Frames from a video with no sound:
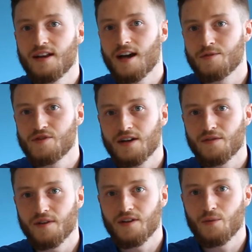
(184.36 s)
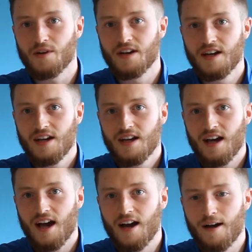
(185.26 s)
at the abstract for this one.
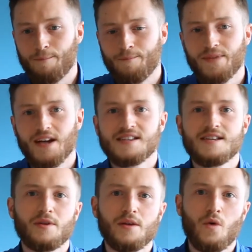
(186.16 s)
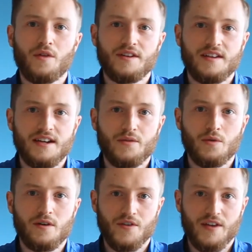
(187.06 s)
And typically what they did
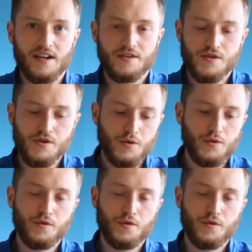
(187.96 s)
was they had 2